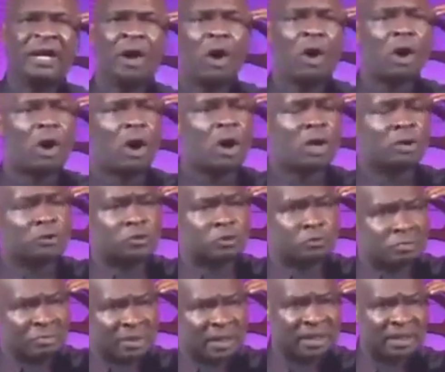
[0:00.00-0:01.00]
occurred
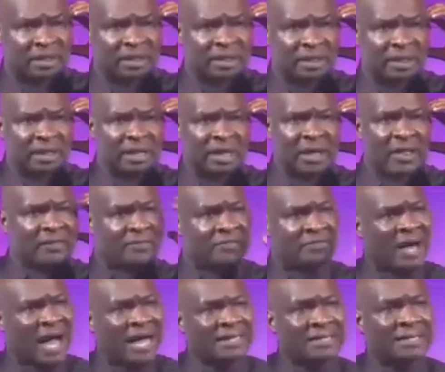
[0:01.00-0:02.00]
to me
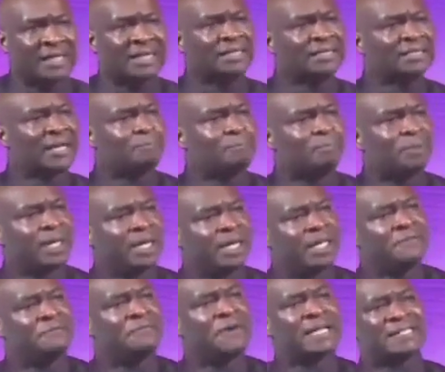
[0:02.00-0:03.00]
that the
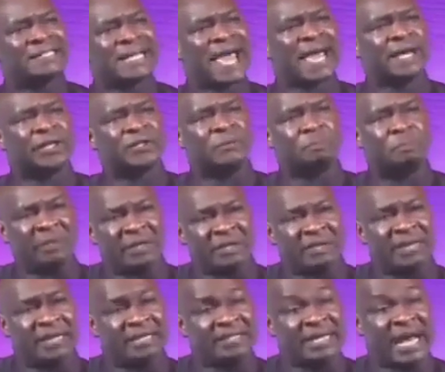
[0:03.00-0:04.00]
believer's
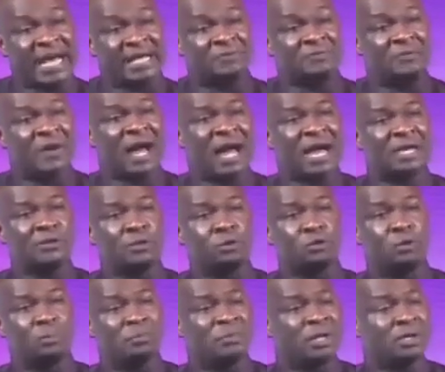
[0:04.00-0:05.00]
experience as far as
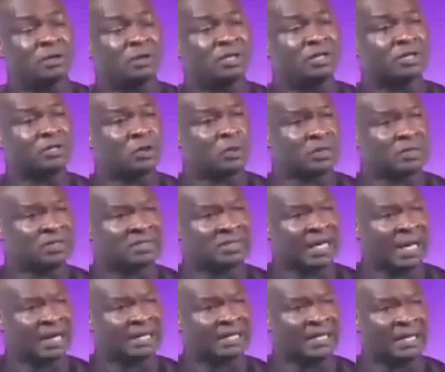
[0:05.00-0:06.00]
dominion is
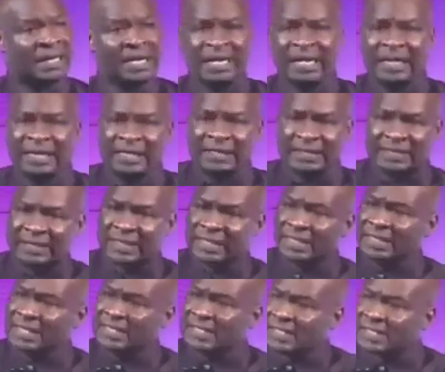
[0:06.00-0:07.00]
concerned is
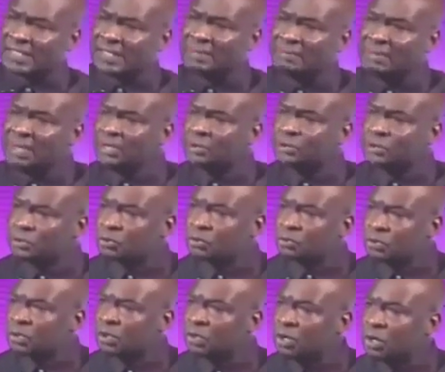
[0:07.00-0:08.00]
in the
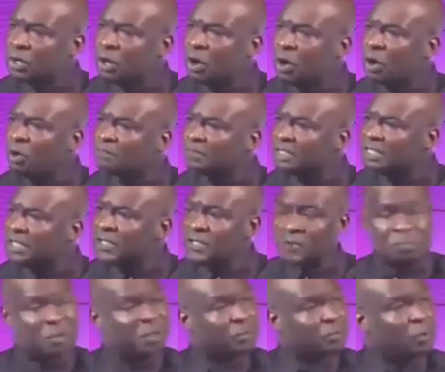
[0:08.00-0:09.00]
similitude of
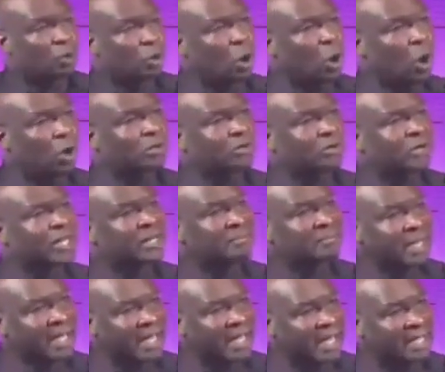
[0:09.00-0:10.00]
these people called
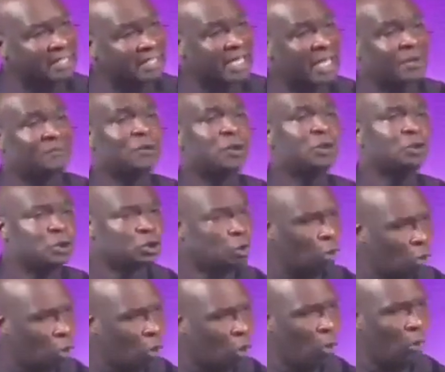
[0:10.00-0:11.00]
rainmakers, even
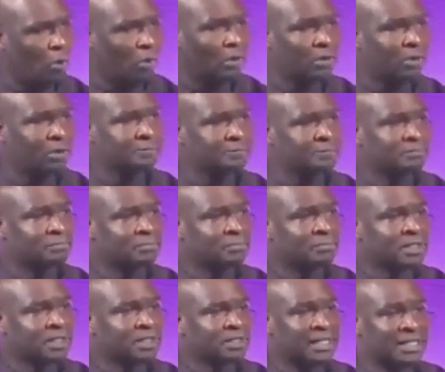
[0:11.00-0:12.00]
though
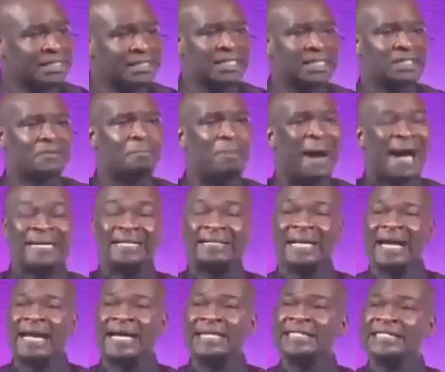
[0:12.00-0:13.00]
this is by
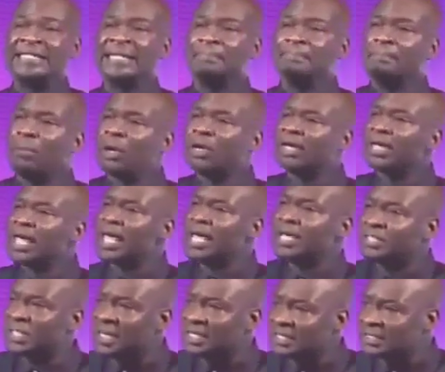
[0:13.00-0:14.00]
a demonic
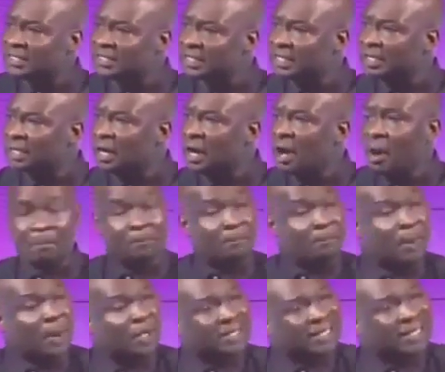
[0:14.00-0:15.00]
agency, but